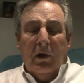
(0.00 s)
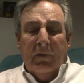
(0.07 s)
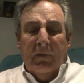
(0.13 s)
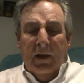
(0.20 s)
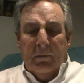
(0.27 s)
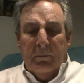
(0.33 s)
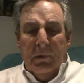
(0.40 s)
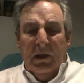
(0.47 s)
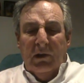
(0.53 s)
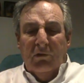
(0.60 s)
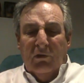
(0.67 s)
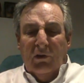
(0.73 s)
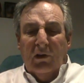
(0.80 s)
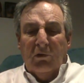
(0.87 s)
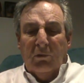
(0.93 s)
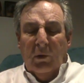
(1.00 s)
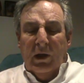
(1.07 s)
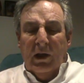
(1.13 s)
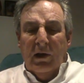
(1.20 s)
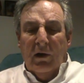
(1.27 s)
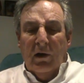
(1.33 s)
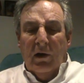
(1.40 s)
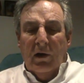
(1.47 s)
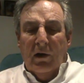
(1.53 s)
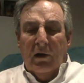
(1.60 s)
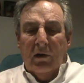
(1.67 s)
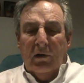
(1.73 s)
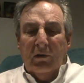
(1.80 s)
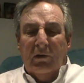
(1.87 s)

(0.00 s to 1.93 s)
and that means that we are